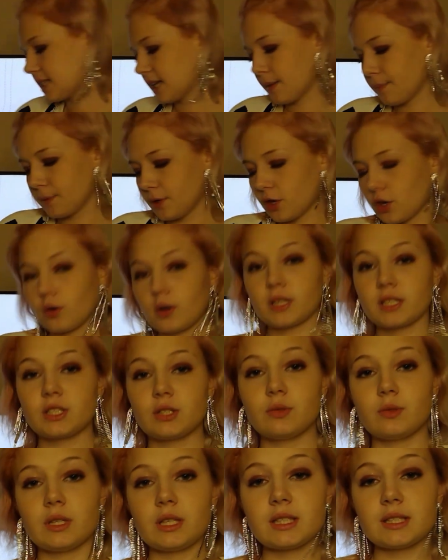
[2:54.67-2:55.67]
up, you're going to
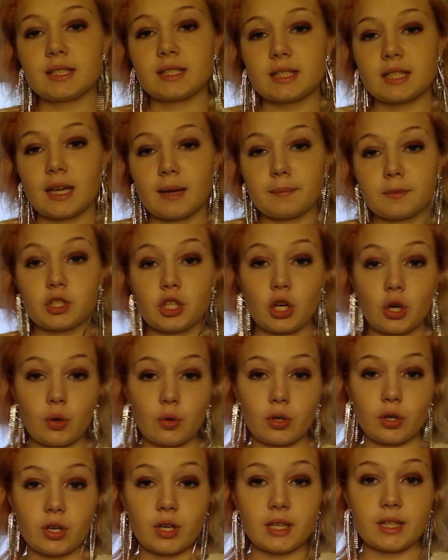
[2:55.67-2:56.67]
need some
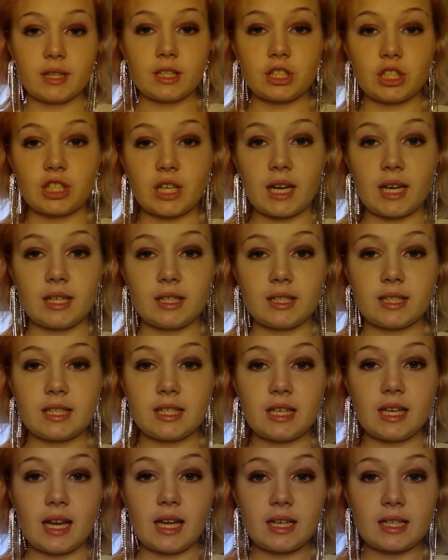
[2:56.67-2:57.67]
toner in the shade
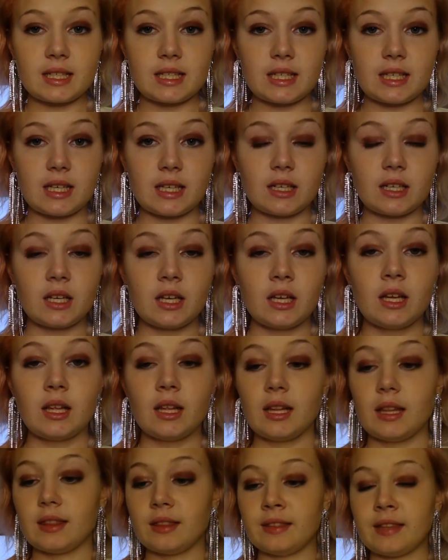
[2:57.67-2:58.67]
T18.
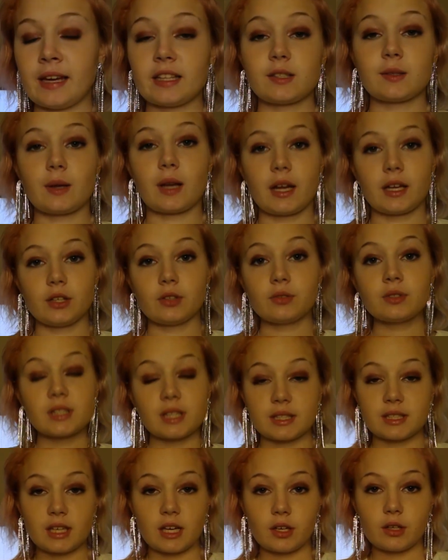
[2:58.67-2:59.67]
That's what I use.
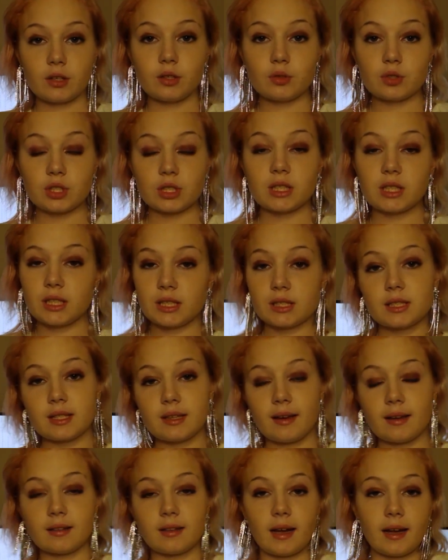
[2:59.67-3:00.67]
That's how you usually get to
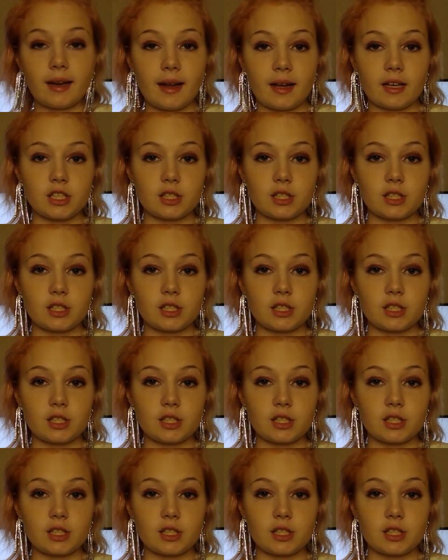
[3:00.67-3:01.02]
that light ash